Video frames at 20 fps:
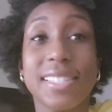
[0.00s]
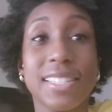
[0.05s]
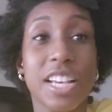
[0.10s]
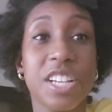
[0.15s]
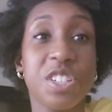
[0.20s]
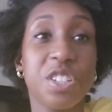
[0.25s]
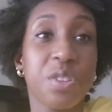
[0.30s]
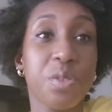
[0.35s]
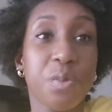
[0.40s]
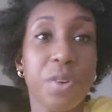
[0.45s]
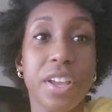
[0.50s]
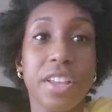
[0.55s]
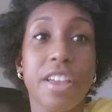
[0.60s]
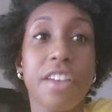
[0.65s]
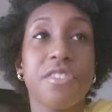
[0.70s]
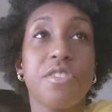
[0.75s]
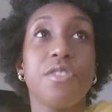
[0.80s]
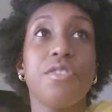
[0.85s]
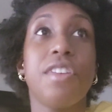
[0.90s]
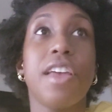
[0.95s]
session went
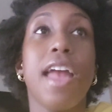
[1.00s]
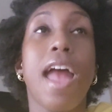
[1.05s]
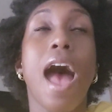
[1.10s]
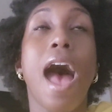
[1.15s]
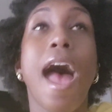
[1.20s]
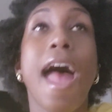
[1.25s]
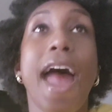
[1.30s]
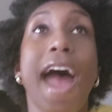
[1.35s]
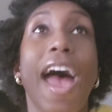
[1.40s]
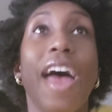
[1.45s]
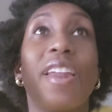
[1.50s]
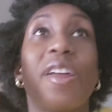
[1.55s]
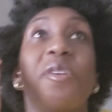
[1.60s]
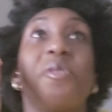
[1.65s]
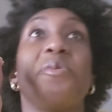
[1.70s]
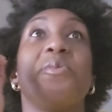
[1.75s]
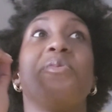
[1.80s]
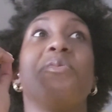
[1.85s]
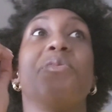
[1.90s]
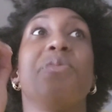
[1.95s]
yesterday, I had a
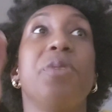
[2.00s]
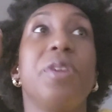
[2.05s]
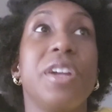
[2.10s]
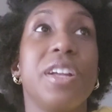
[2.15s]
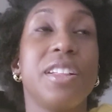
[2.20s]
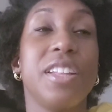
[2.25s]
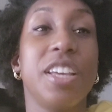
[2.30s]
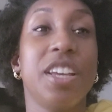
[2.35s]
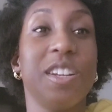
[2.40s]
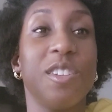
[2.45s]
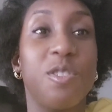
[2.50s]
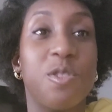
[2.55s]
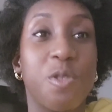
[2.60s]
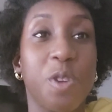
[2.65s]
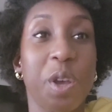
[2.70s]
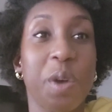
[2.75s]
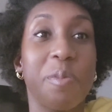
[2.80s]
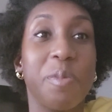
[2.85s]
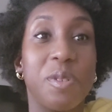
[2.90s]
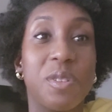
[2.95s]
really
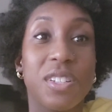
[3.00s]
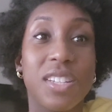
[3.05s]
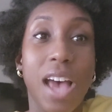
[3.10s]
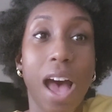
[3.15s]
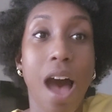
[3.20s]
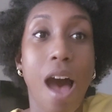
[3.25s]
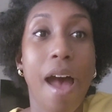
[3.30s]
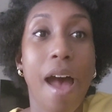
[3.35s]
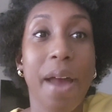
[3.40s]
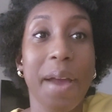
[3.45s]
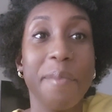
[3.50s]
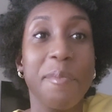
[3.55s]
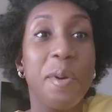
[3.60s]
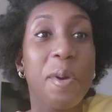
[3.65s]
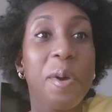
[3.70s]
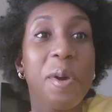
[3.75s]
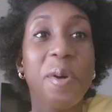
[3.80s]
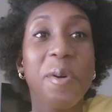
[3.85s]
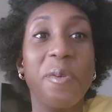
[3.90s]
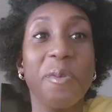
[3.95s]
enjoyable time
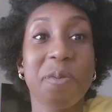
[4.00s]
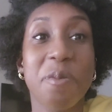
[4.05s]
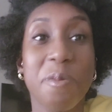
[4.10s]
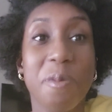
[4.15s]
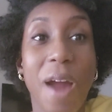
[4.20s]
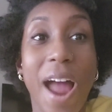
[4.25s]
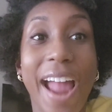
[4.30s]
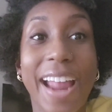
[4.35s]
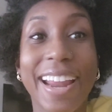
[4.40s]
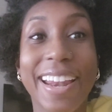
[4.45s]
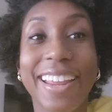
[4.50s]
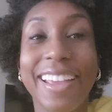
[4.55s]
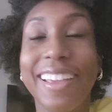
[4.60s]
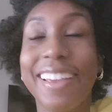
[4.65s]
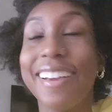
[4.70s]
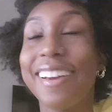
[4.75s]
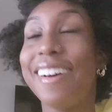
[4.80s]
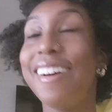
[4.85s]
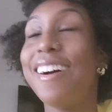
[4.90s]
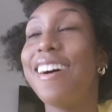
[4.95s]

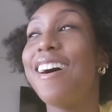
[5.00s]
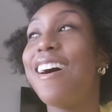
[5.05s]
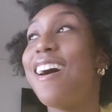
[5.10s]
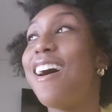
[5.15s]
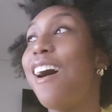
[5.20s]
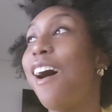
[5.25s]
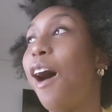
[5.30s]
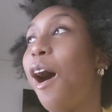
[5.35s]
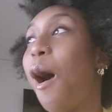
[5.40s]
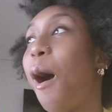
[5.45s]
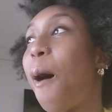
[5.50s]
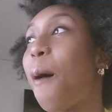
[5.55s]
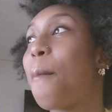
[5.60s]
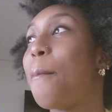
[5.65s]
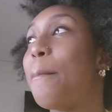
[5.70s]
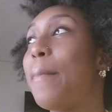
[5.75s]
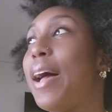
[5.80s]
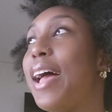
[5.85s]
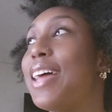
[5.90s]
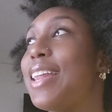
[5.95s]
writing.
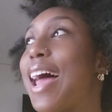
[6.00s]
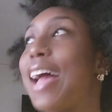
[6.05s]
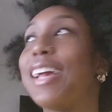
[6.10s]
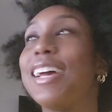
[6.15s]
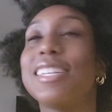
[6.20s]
Um, and I